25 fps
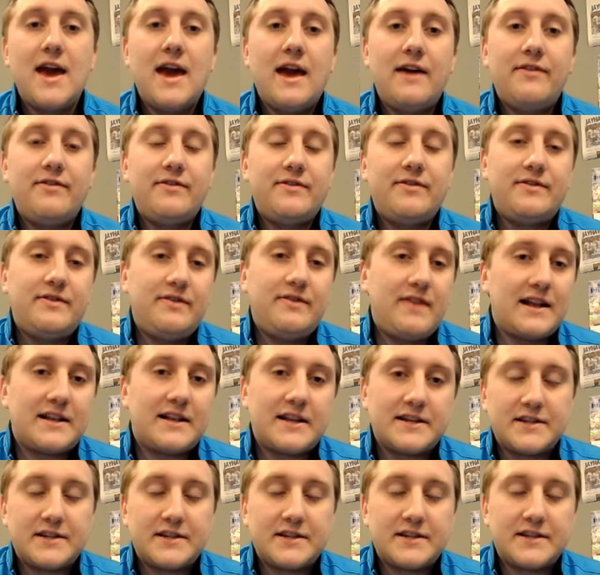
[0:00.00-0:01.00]
And
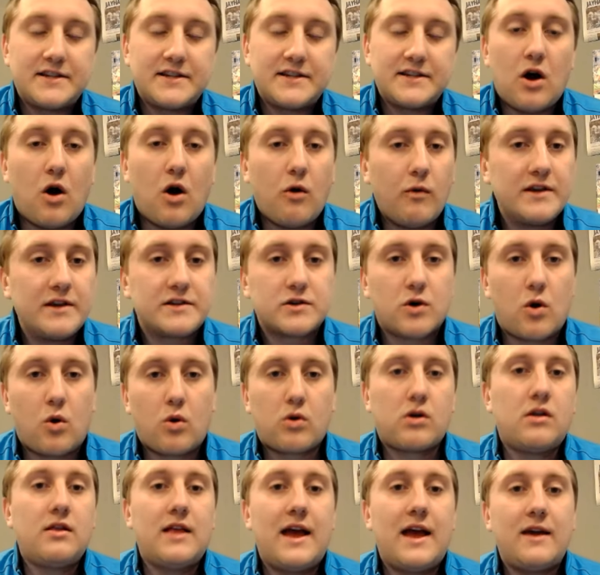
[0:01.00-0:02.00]
that doesn't always
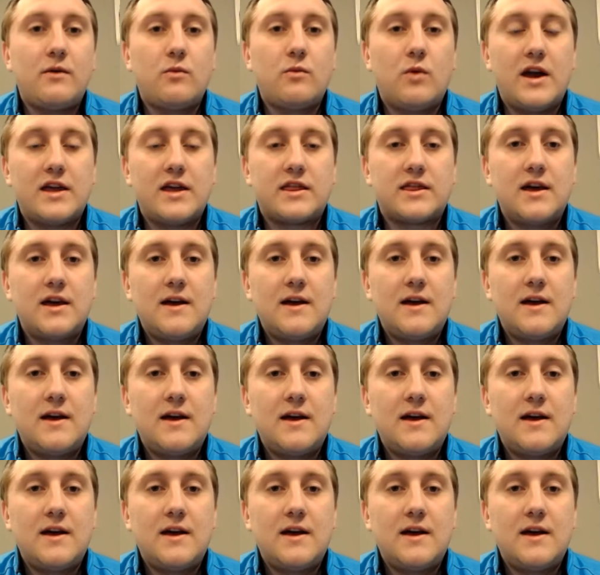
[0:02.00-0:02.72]
correlate with,